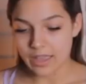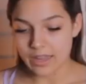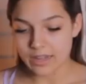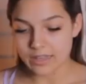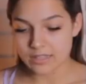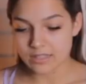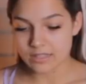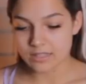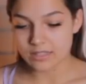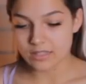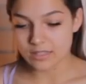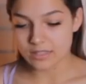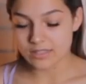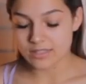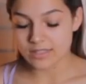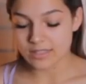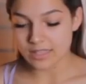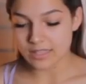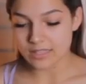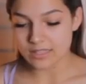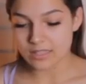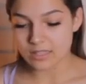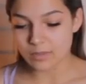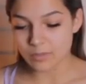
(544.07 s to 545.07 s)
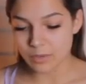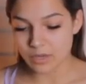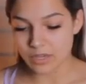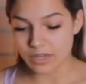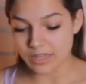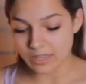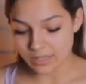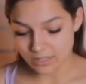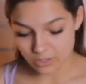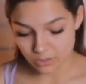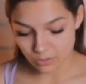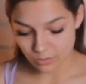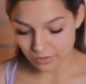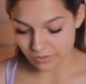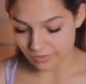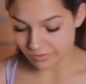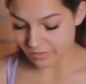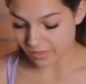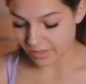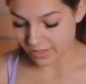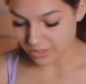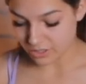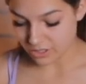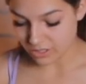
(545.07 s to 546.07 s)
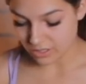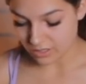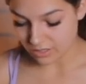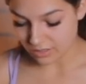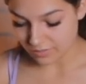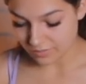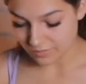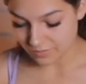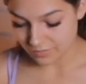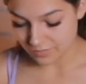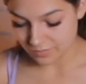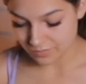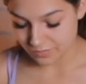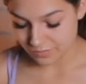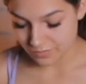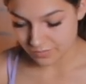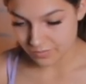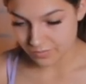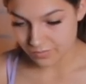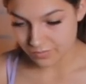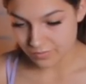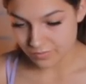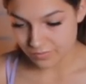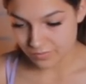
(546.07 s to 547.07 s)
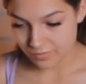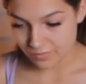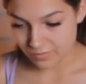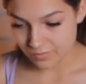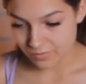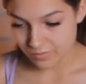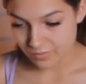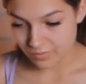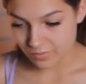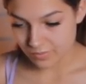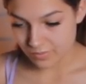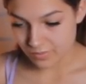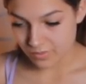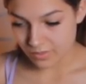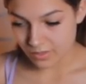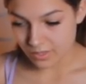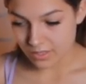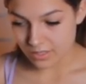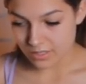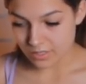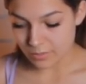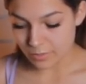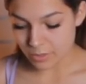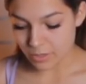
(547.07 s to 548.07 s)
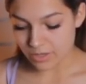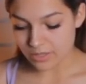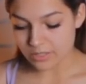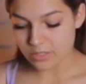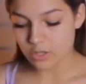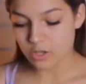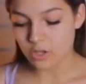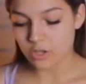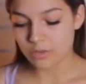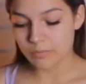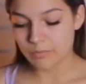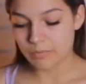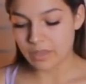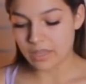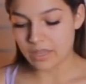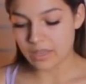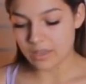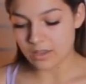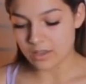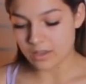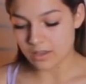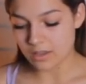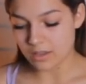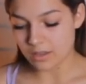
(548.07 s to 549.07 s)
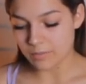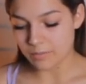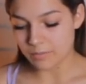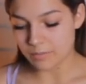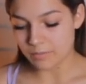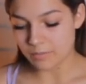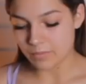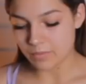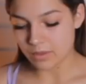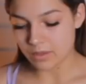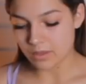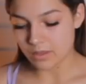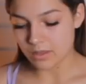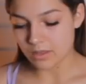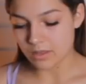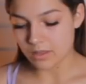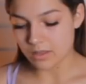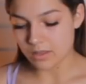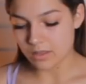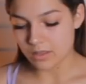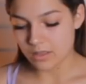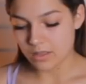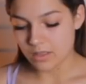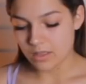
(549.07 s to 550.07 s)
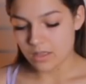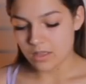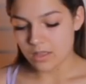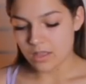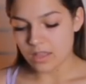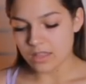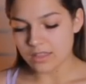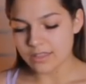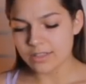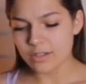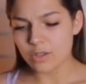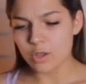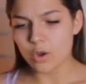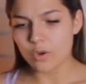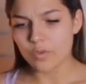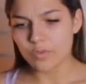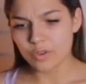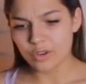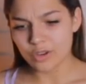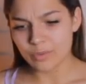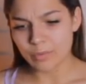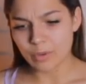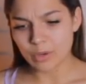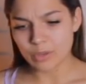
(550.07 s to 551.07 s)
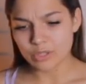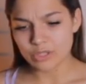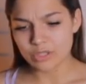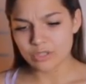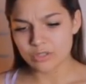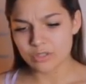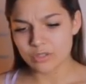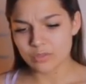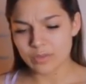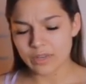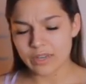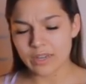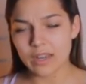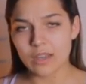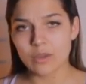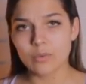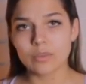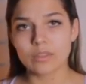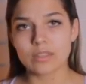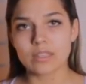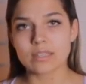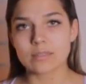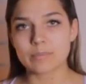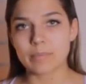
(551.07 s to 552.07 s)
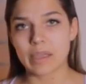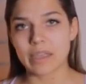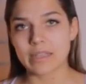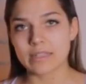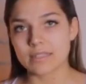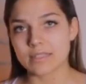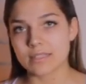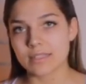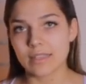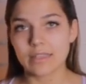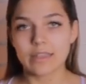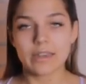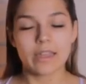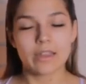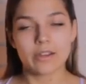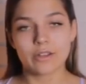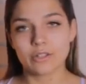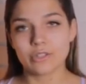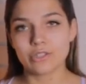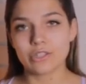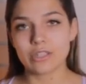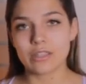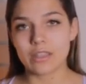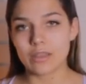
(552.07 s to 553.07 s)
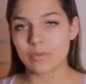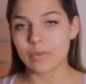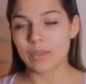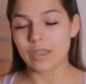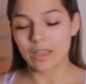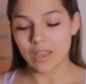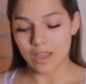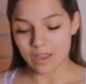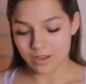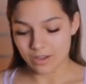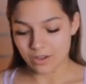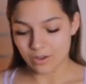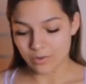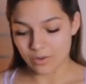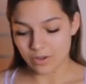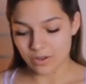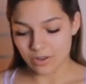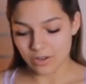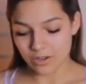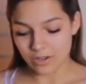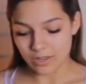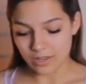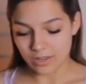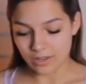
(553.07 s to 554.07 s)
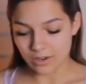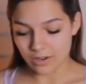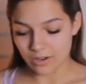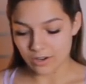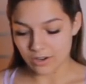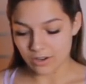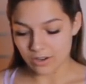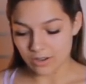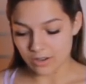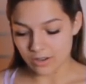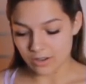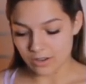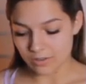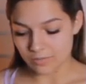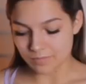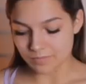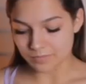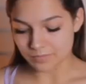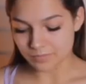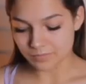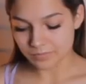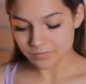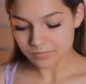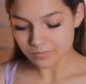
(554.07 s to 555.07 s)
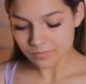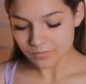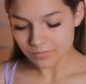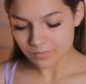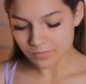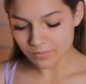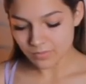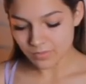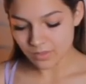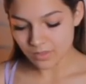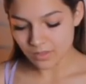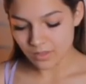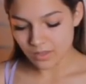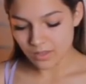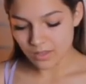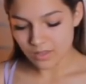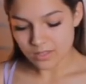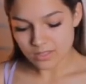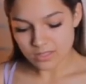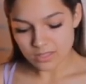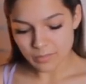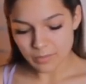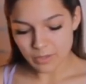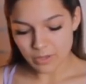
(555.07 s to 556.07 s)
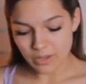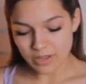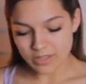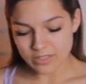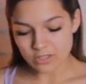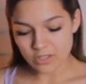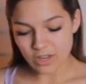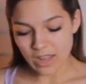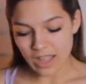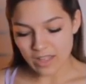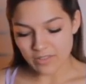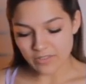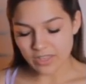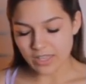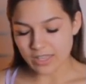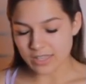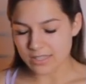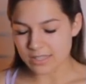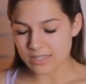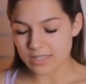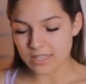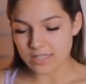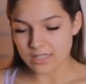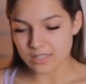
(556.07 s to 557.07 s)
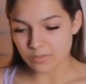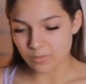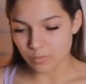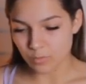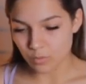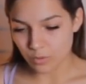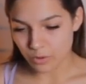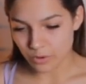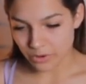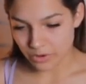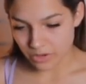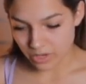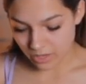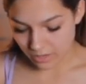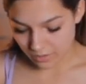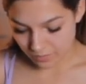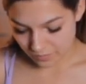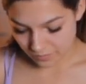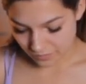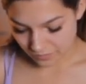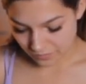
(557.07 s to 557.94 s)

and it's sent someone into reflection. Some of you guys could be a little over-emotional right now with this Piscean energy that we got going on here. Some of you guys are having excessive worry,